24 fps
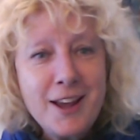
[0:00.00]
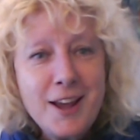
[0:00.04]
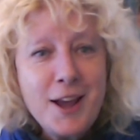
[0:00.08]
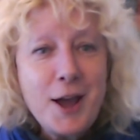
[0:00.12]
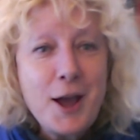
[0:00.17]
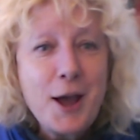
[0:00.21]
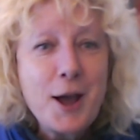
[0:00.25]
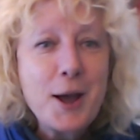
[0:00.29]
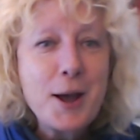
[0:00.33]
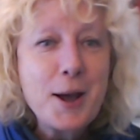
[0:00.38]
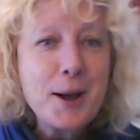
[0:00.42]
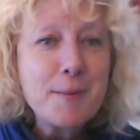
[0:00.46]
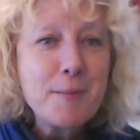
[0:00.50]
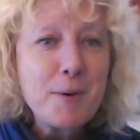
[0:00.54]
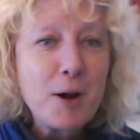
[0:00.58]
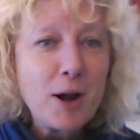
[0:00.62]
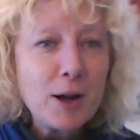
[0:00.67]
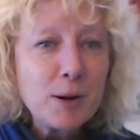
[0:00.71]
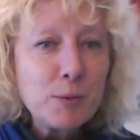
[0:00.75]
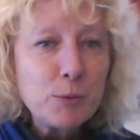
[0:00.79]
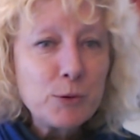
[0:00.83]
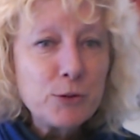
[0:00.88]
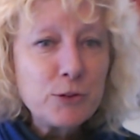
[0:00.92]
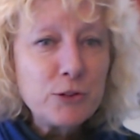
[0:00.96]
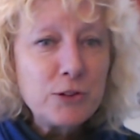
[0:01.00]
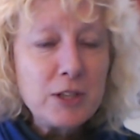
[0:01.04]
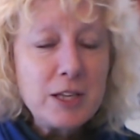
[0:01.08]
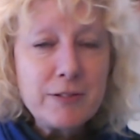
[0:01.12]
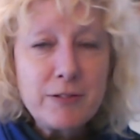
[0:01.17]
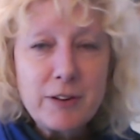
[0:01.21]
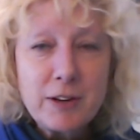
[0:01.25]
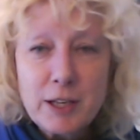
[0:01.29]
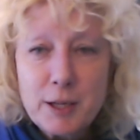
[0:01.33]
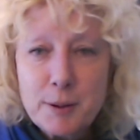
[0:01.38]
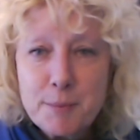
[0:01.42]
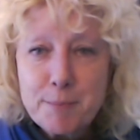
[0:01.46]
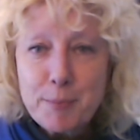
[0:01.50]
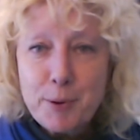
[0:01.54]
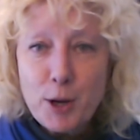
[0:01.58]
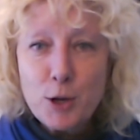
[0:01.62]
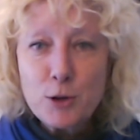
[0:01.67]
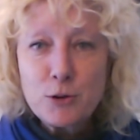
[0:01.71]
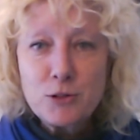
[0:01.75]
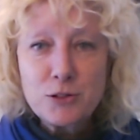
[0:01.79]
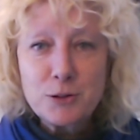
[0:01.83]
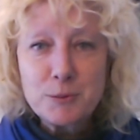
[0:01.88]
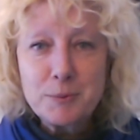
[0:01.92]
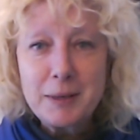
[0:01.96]
I will see if I can
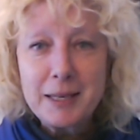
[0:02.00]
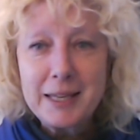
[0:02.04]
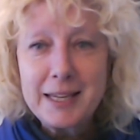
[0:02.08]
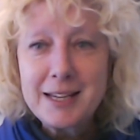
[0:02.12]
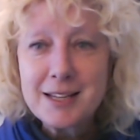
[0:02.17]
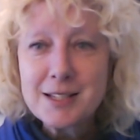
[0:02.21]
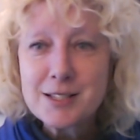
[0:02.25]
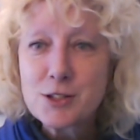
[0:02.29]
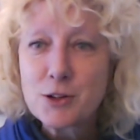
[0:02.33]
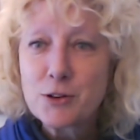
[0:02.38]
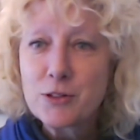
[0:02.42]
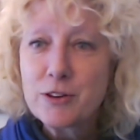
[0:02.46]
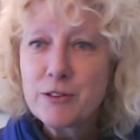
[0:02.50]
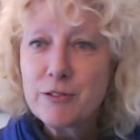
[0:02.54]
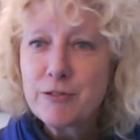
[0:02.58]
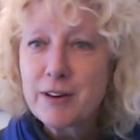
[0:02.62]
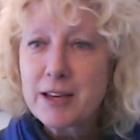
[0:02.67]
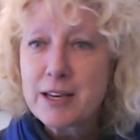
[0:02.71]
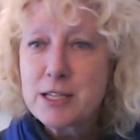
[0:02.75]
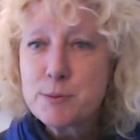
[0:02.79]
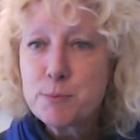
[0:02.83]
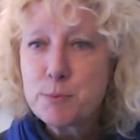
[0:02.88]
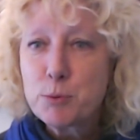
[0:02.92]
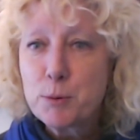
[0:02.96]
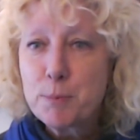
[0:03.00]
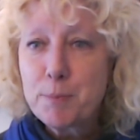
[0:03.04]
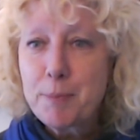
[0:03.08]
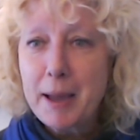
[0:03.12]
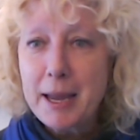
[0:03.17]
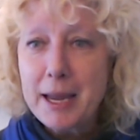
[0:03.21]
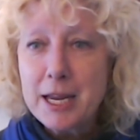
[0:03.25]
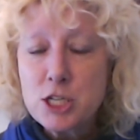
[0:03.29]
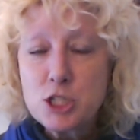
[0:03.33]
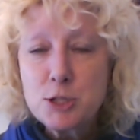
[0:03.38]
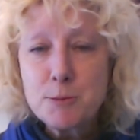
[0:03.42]
post some links on the Facebook page.